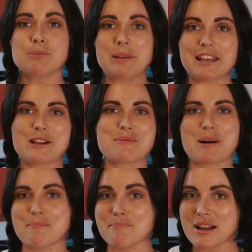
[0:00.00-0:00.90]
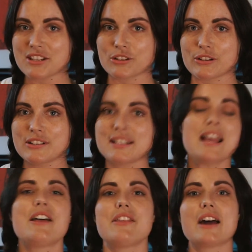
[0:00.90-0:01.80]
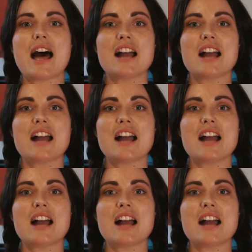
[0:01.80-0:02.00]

speaking about muscles, there are